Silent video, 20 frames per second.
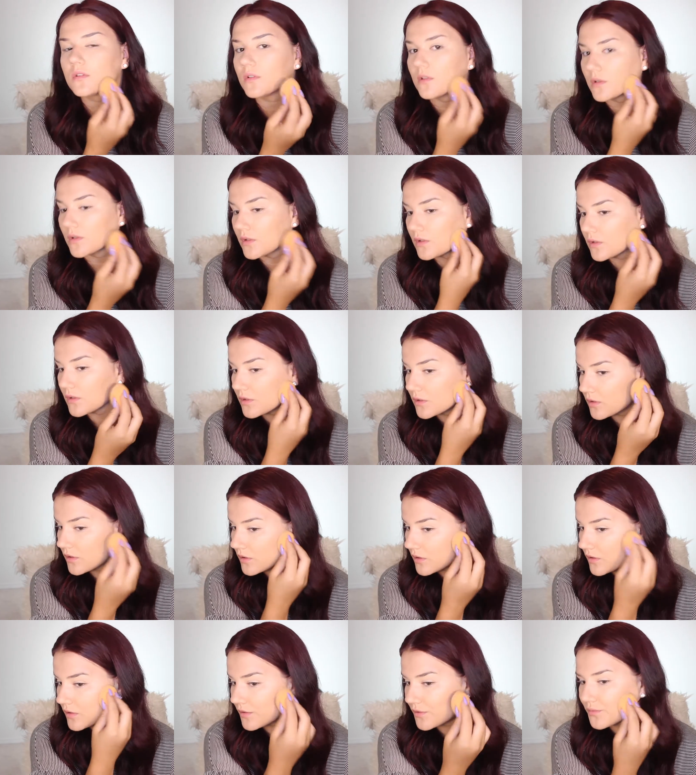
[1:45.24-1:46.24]

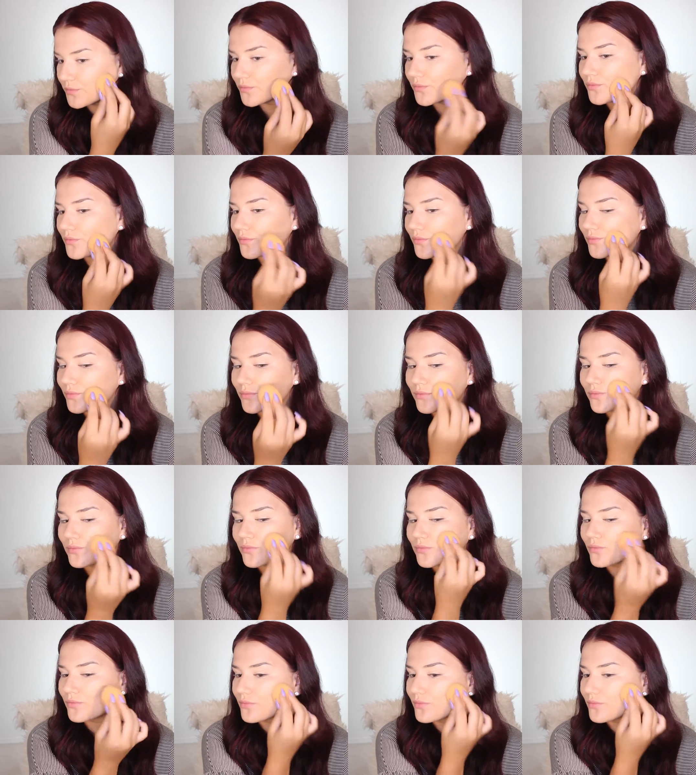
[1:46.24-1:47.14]
Nobody speaks.